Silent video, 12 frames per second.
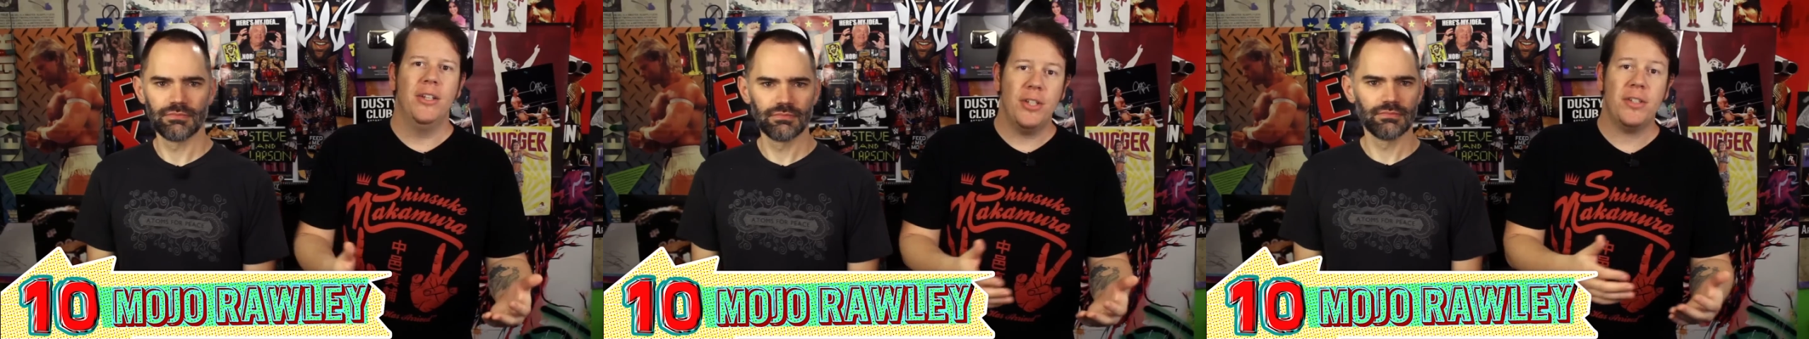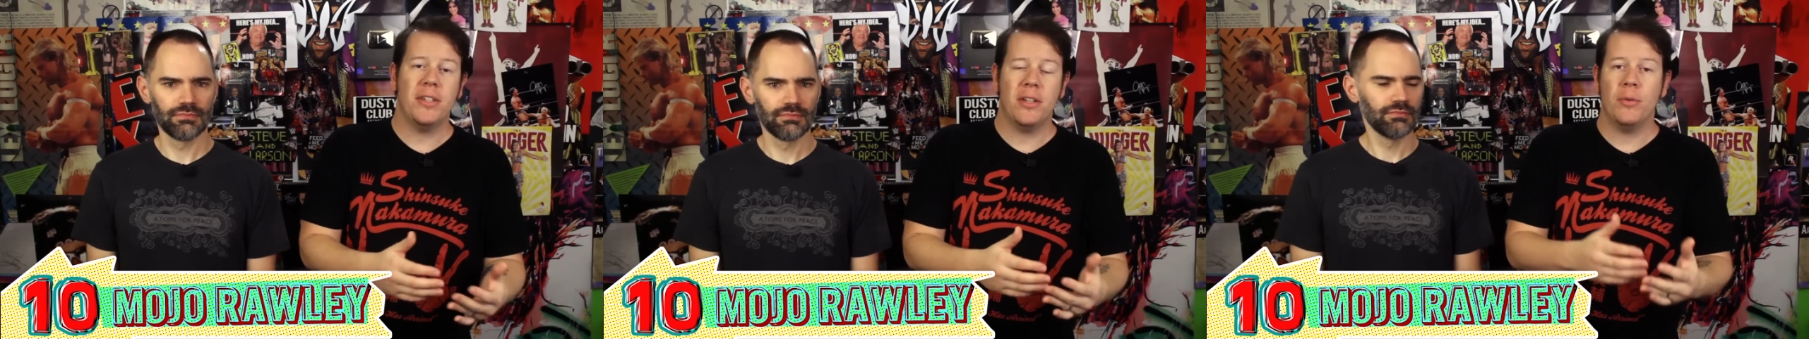
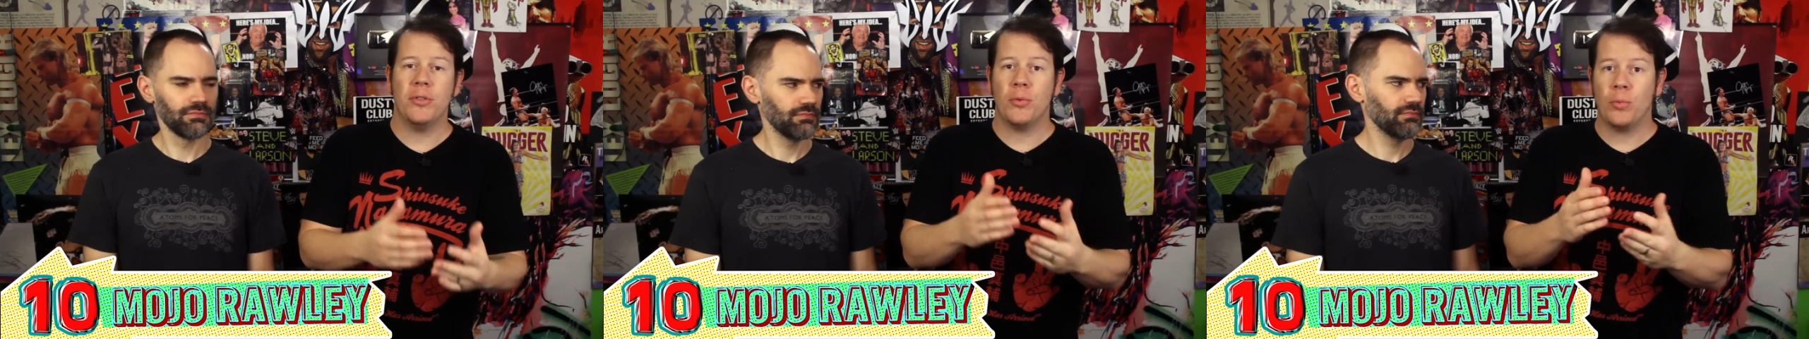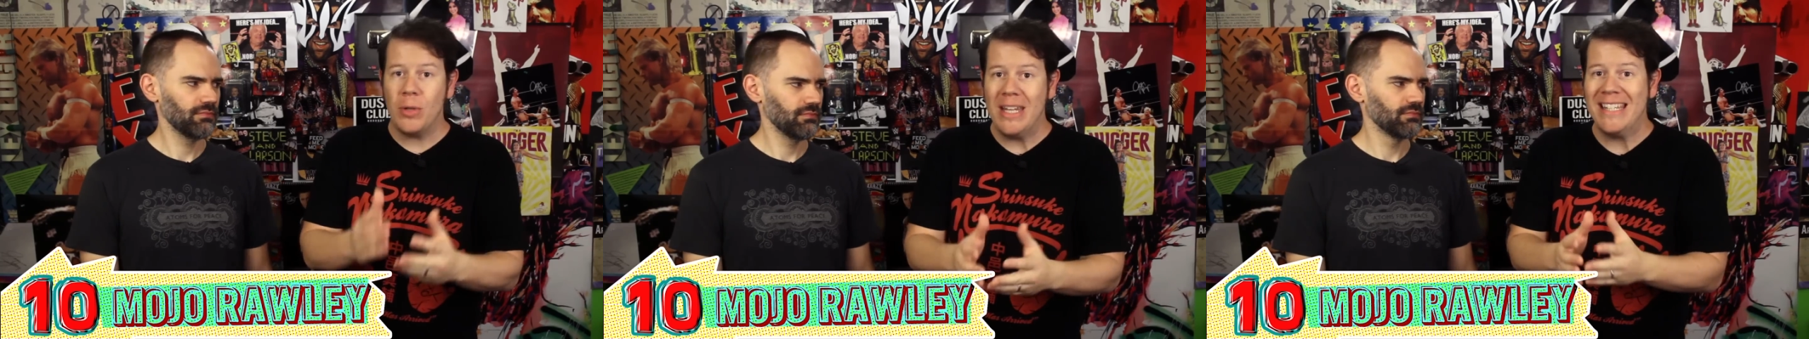Speaker 1: Just that there was a
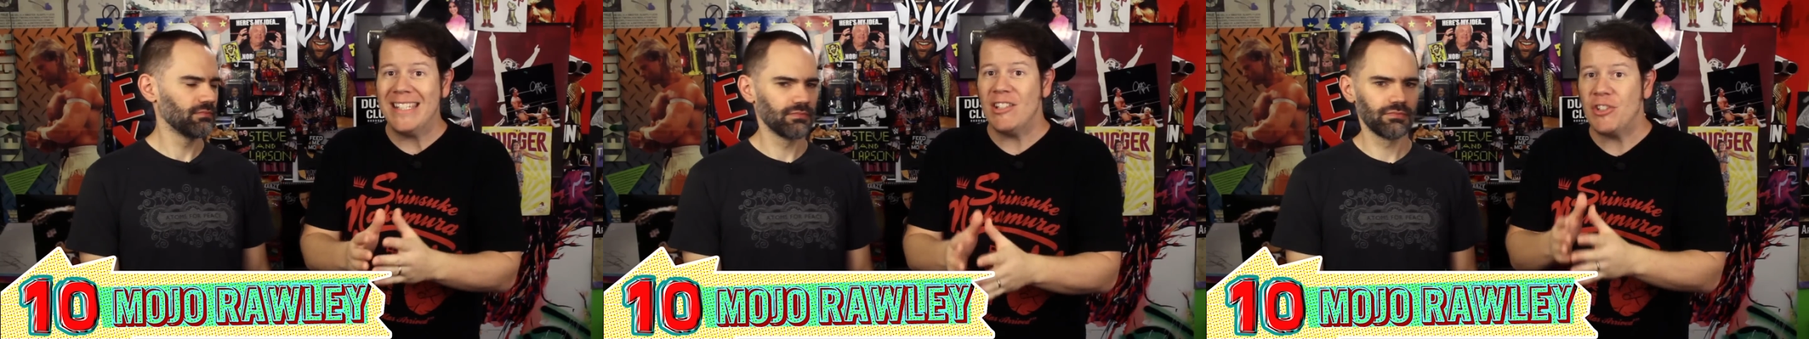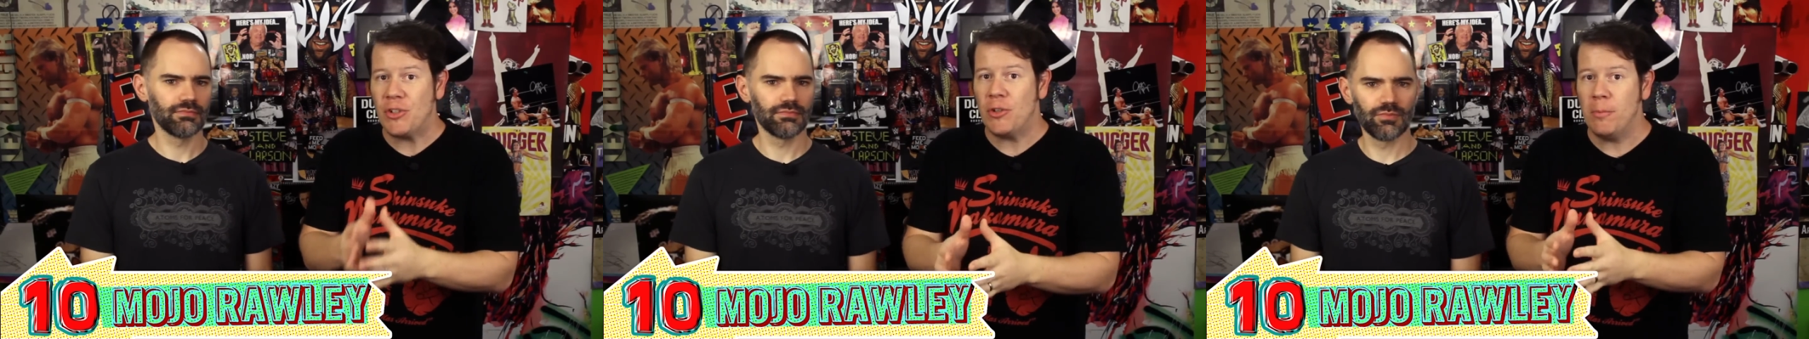reason
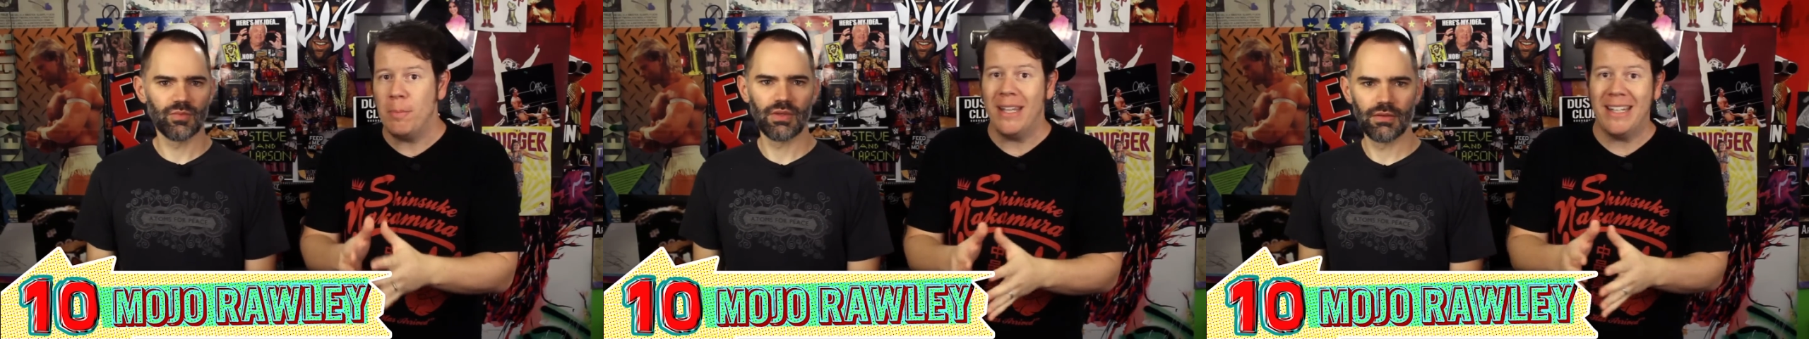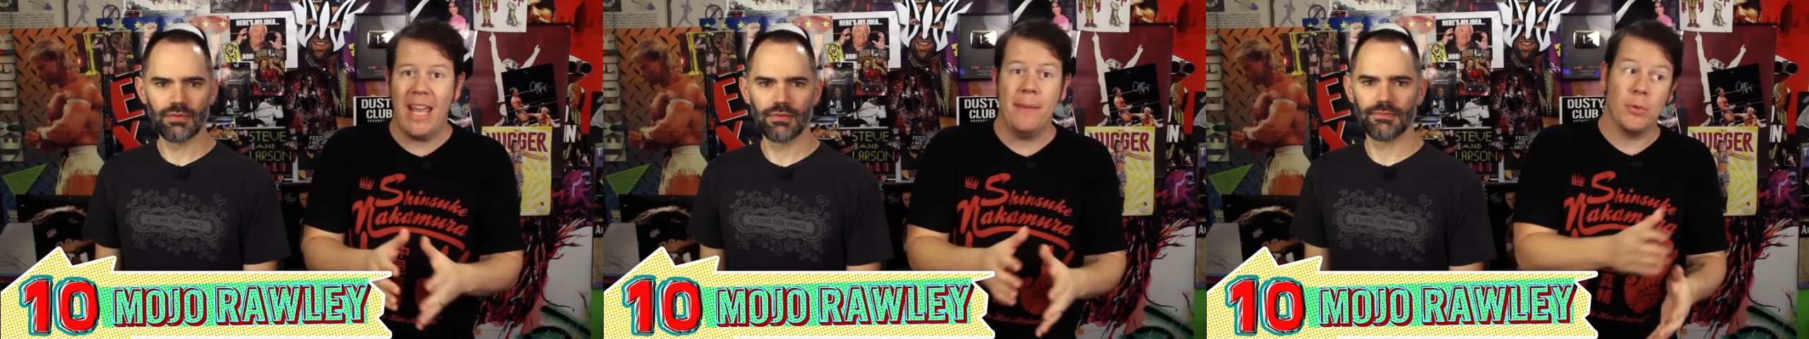certain
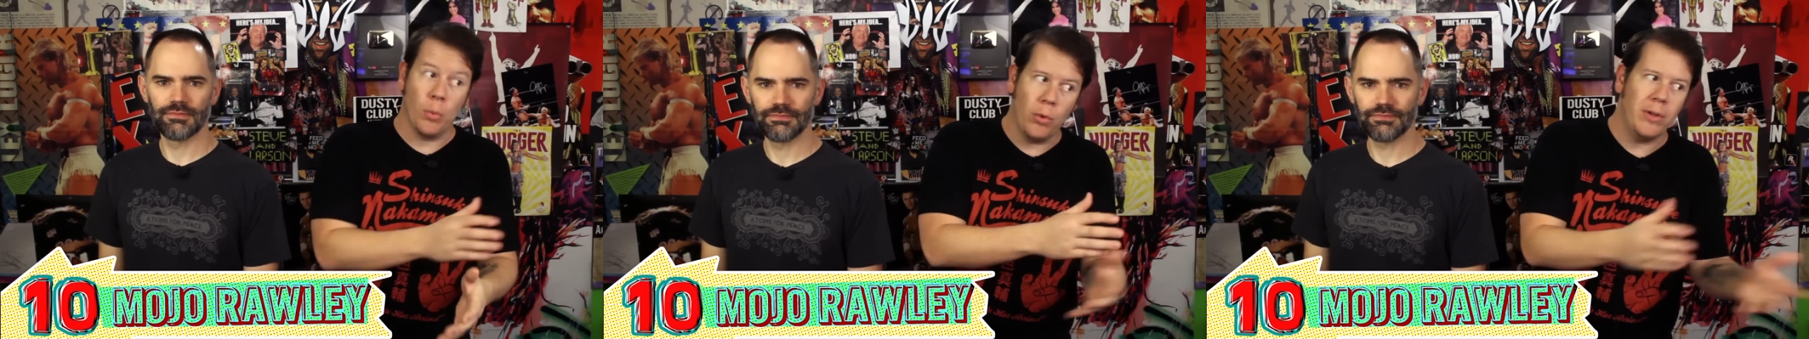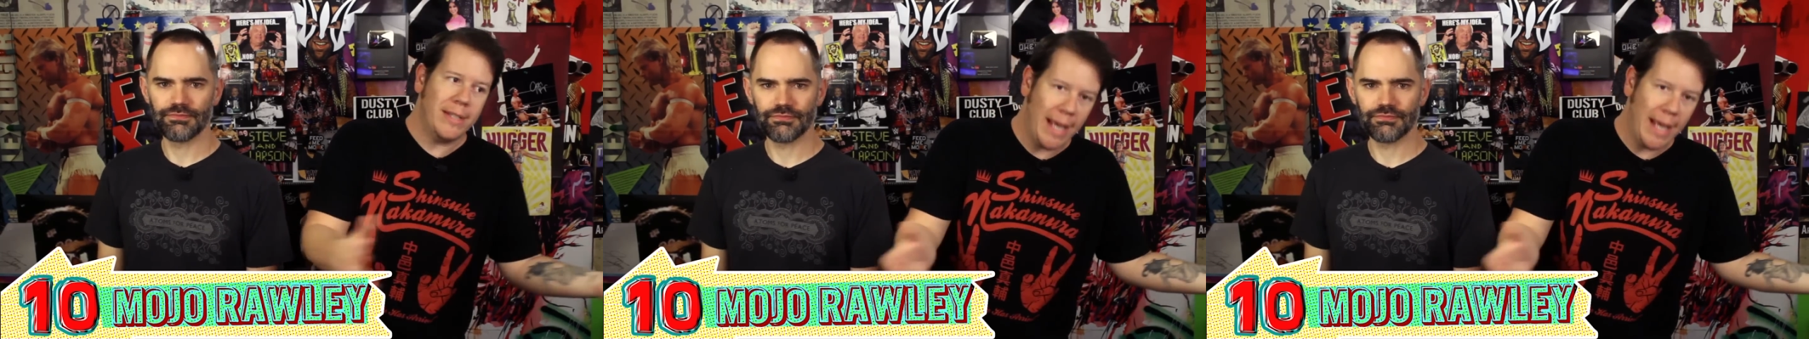big names weren't